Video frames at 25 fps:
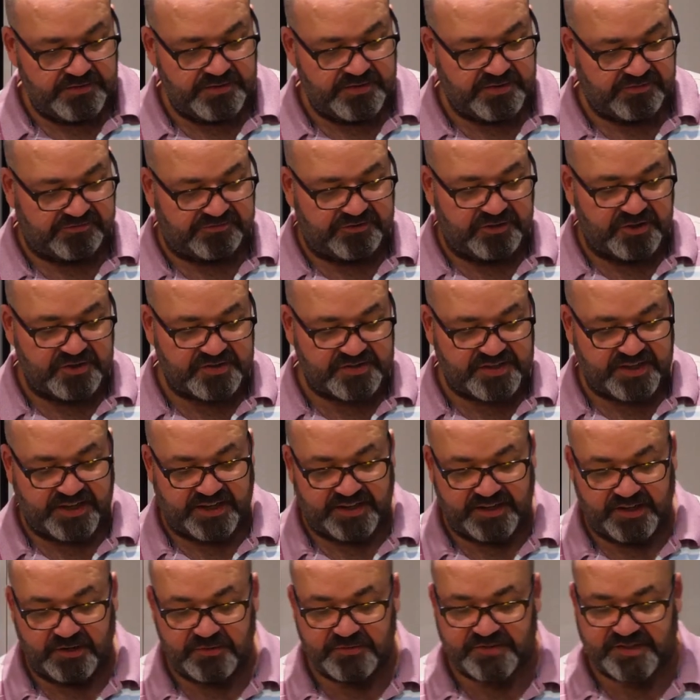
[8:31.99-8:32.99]
The first thing
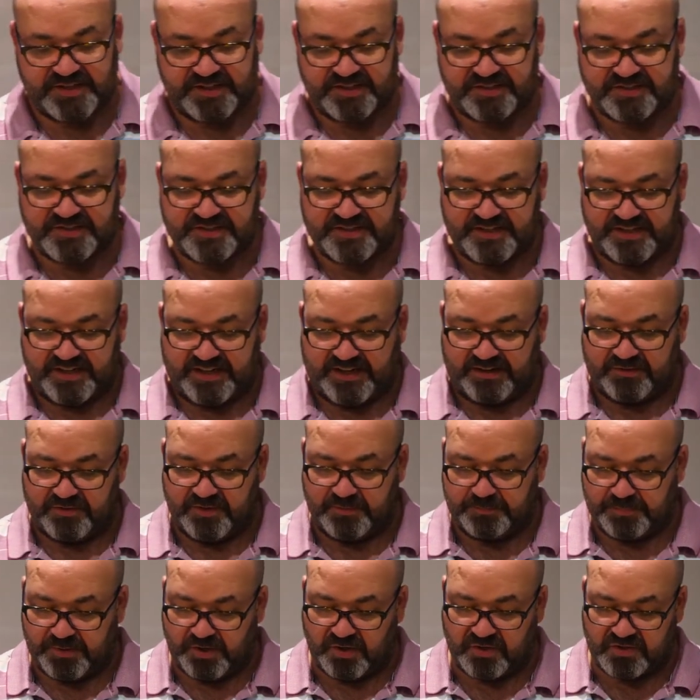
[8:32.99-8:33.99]
I noticed out
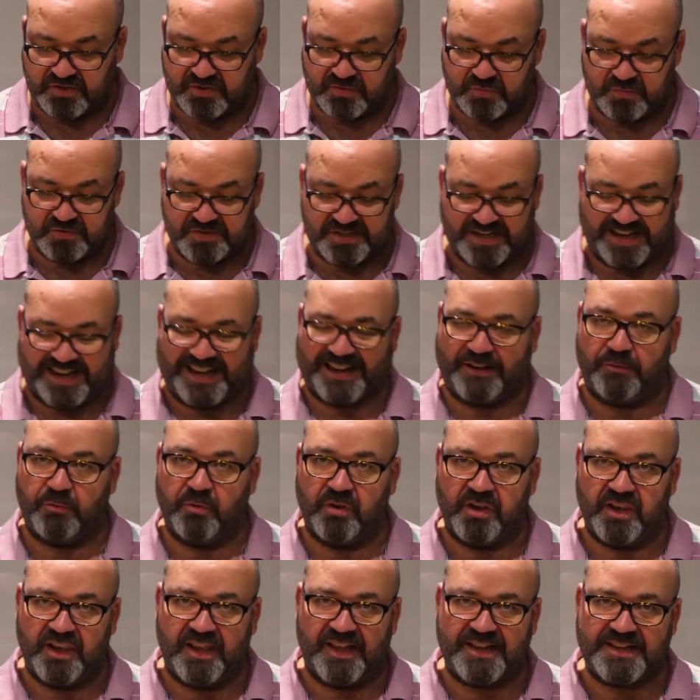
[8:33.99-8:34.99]
the box was how
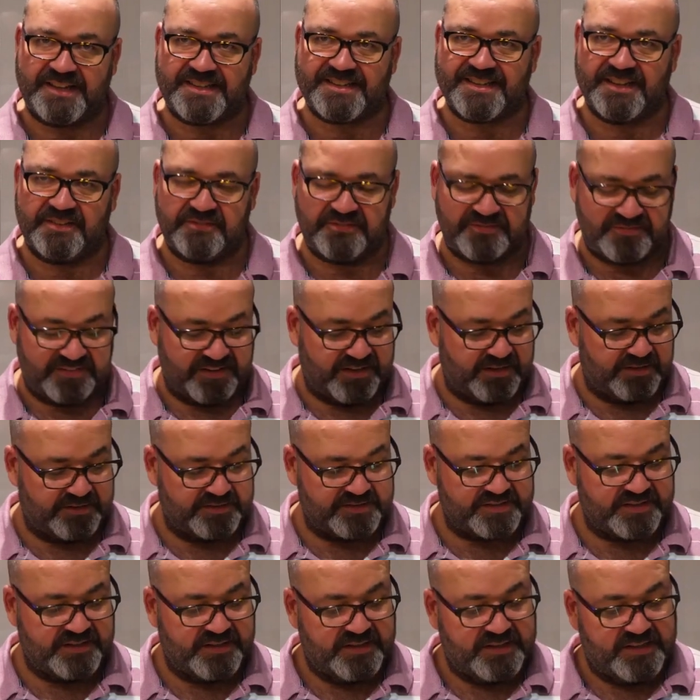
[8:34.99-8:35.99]
light it
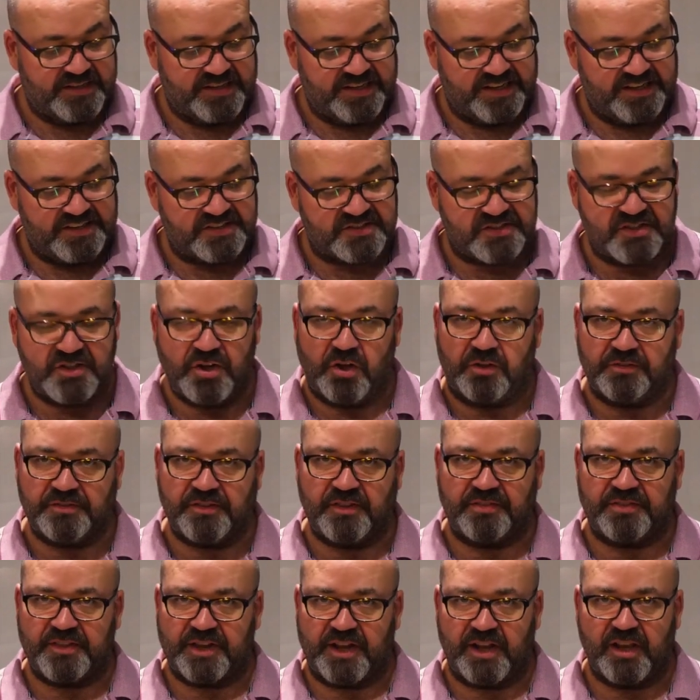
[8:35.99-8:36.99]
felt. It's not
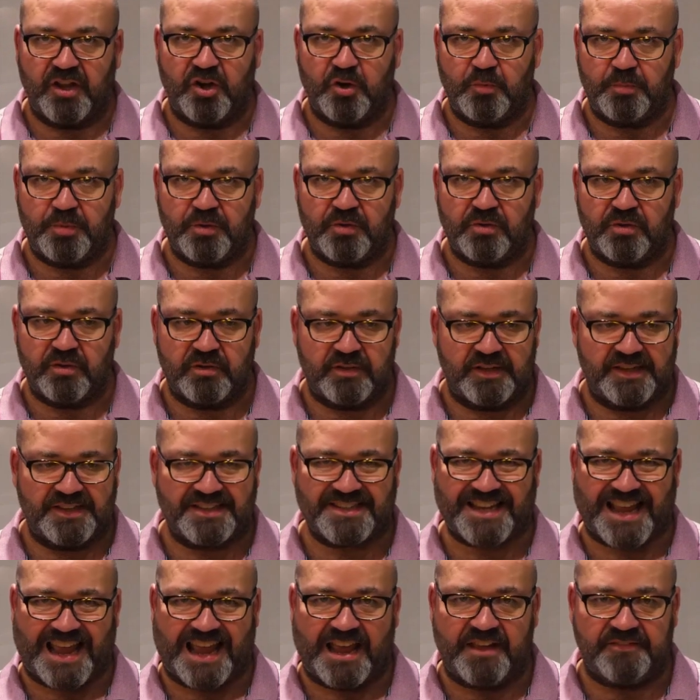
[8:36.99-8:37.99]
that the Global
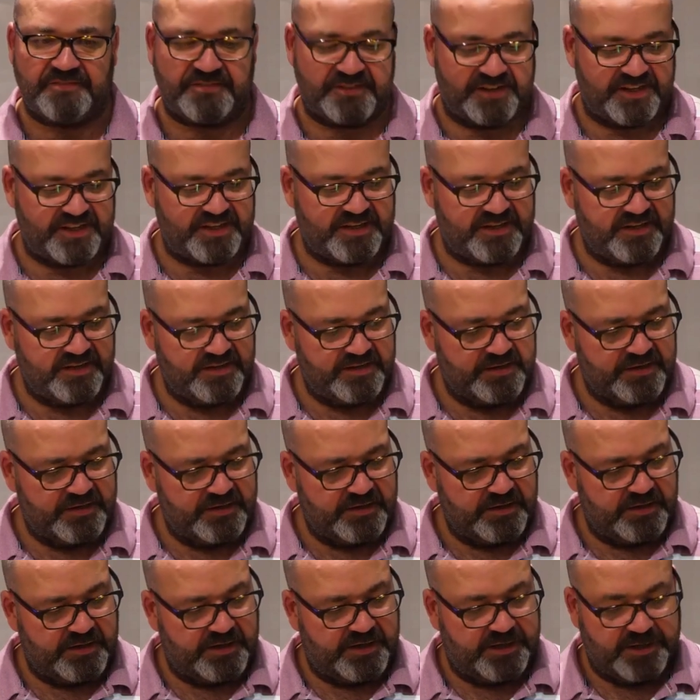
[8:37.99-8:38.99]
is heavy,
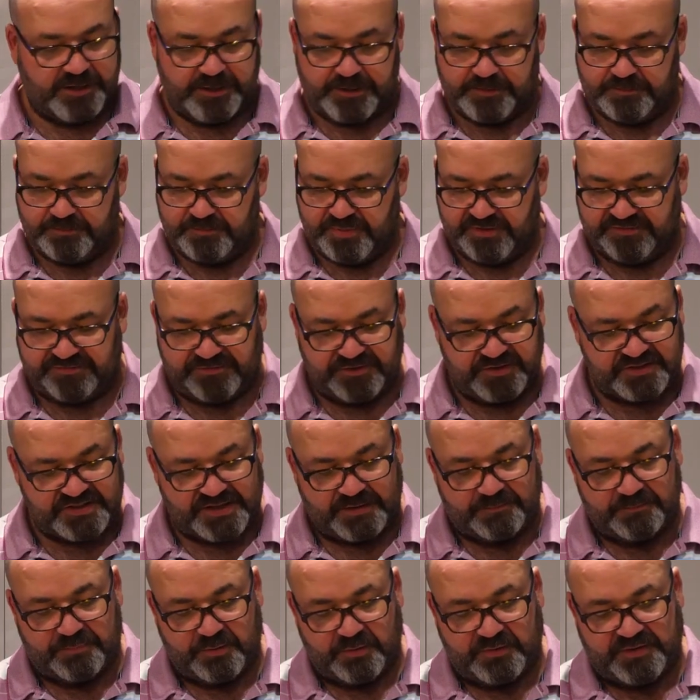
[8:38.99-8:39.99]
but for
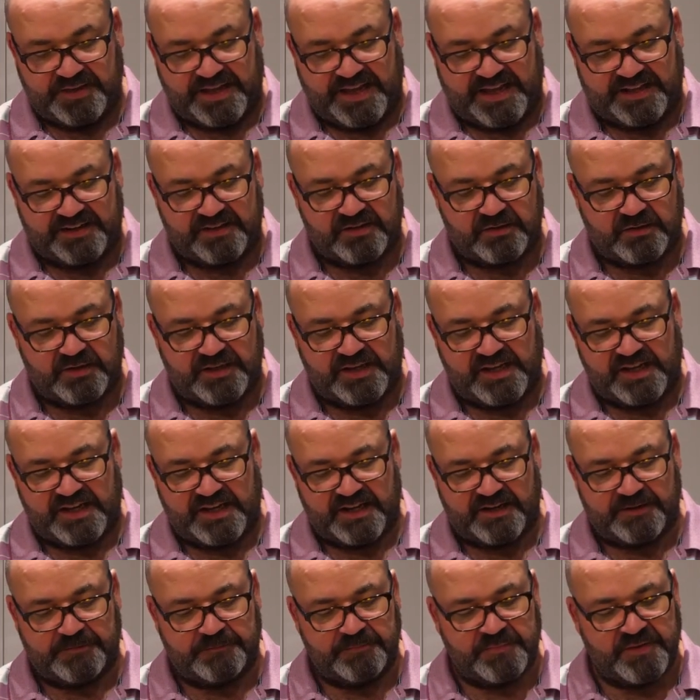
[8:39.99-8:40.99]
example, the handle
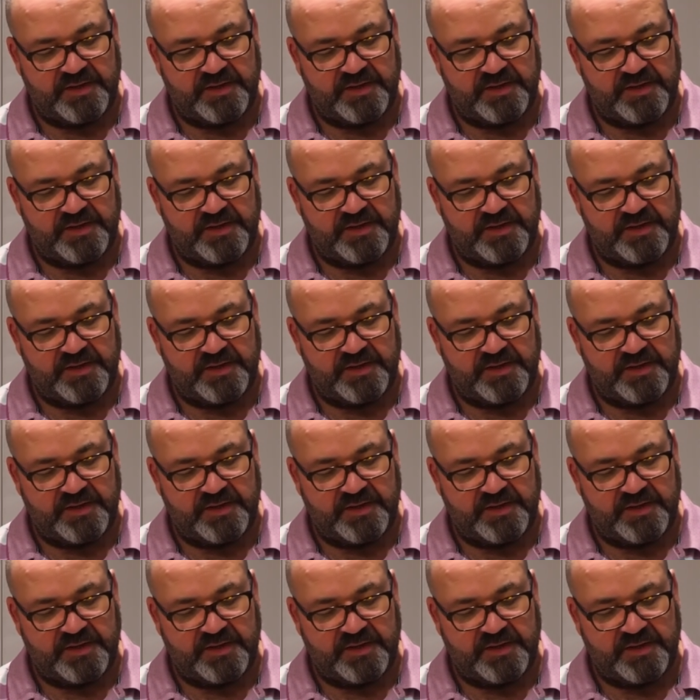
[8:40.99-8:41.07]
here,